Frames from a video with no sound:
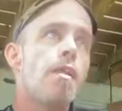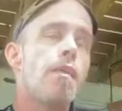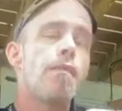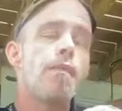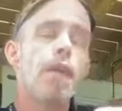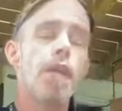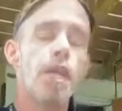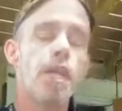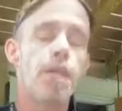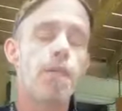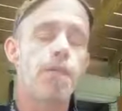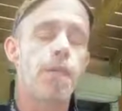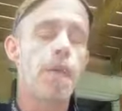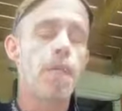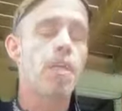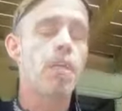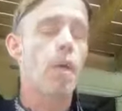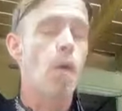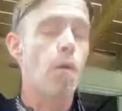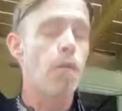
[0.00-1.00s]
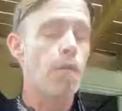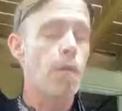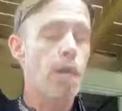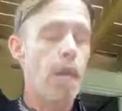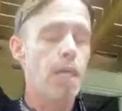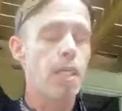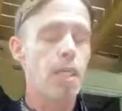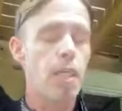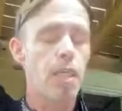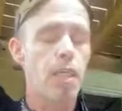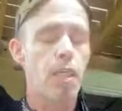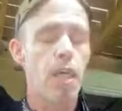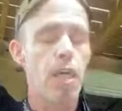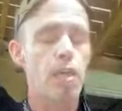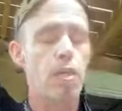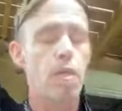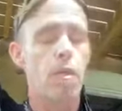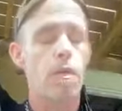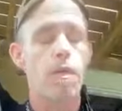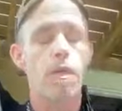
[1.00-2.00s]
the Villa Convento, if you guys get a
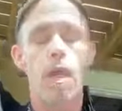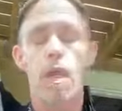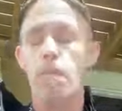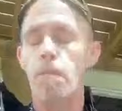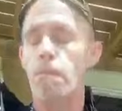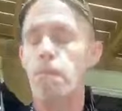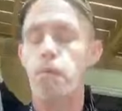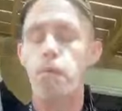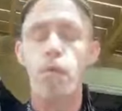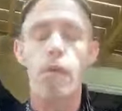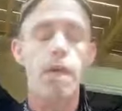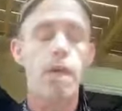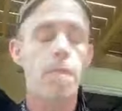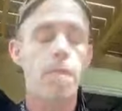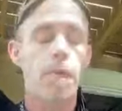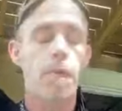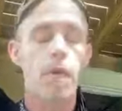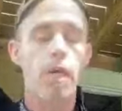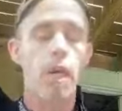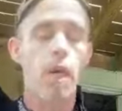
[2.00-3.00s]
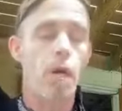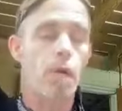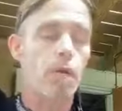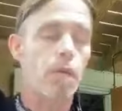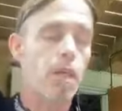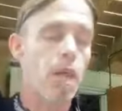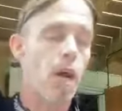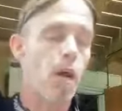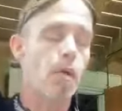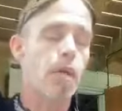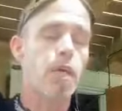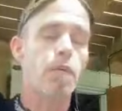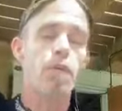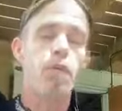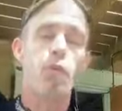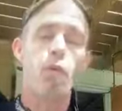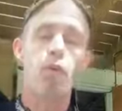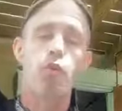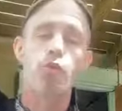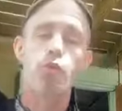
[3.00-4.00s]
chance to go inside, pretty, pretty hotel.
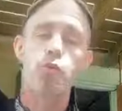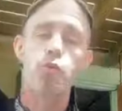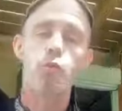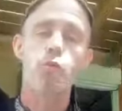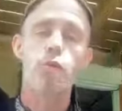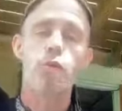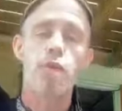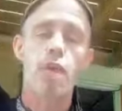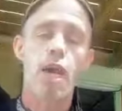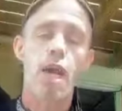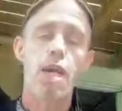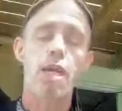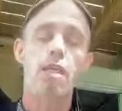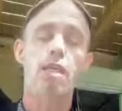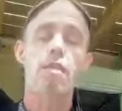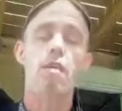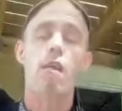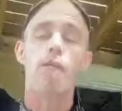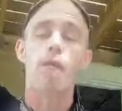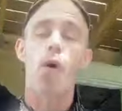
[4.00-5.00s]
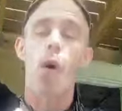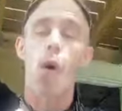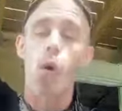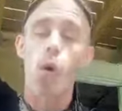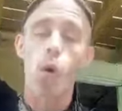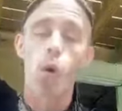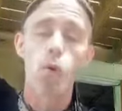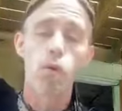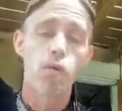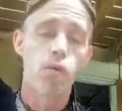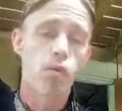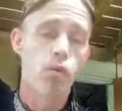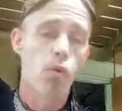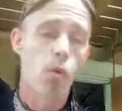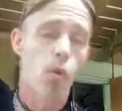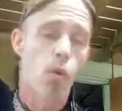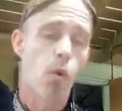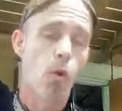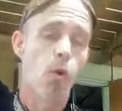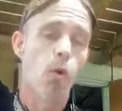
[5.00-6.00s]
Gives you a true taste of old
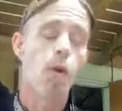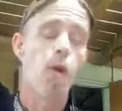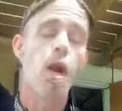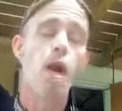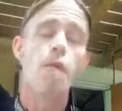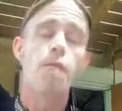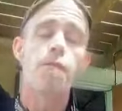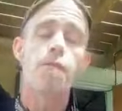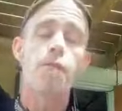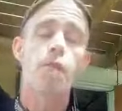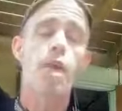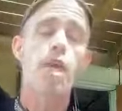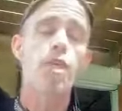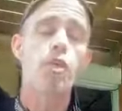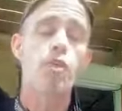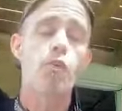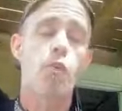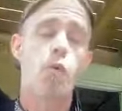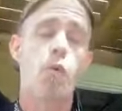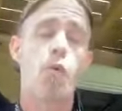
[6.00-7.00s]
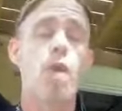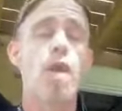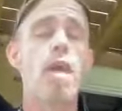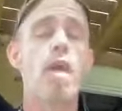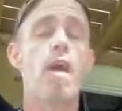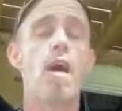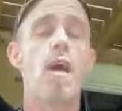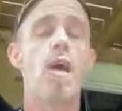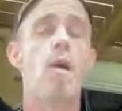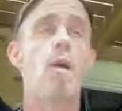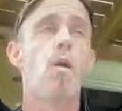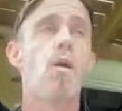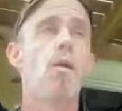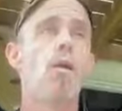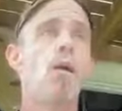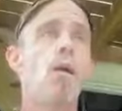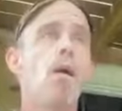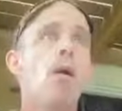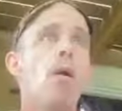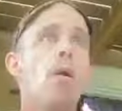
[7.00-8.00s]
school French
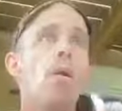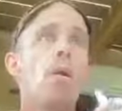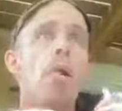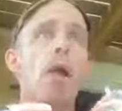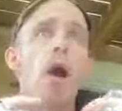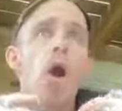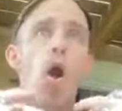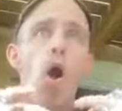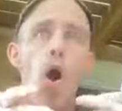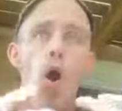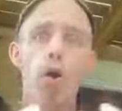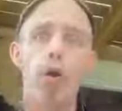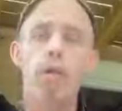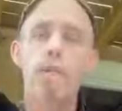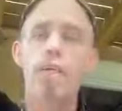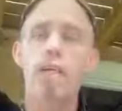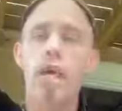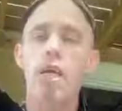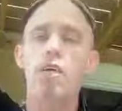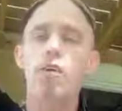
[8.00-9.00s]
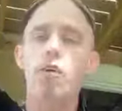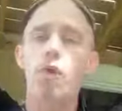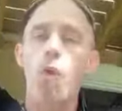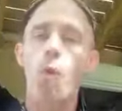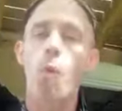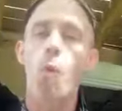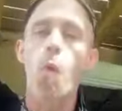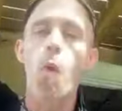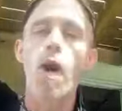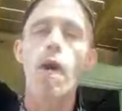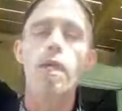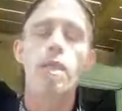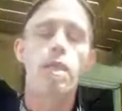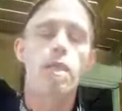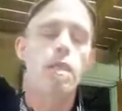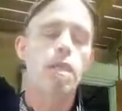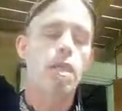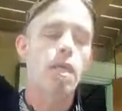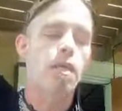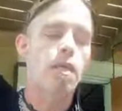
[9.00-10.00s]
Creole architecture and
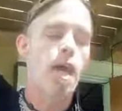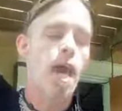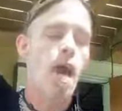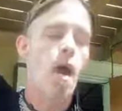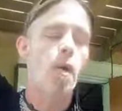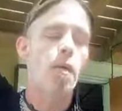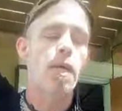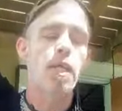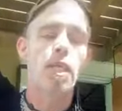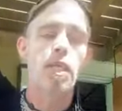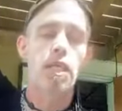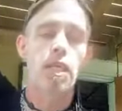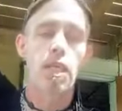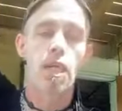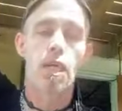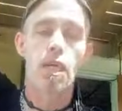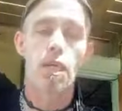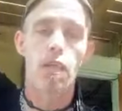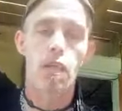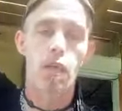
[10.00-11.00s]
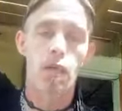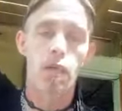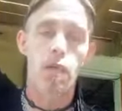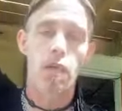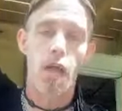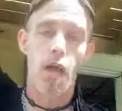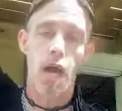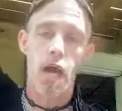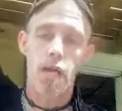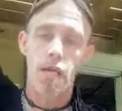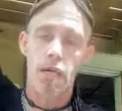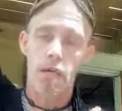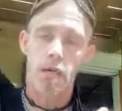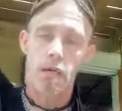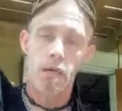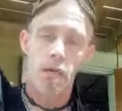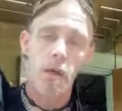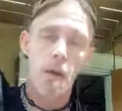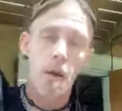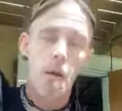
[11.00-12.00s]
what the town and the city looked like
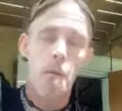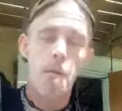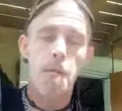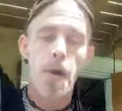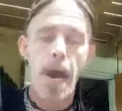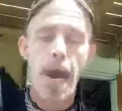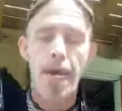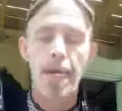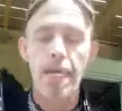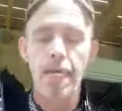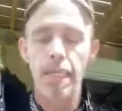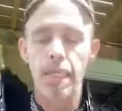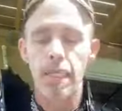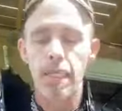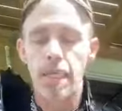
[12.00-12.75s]
back in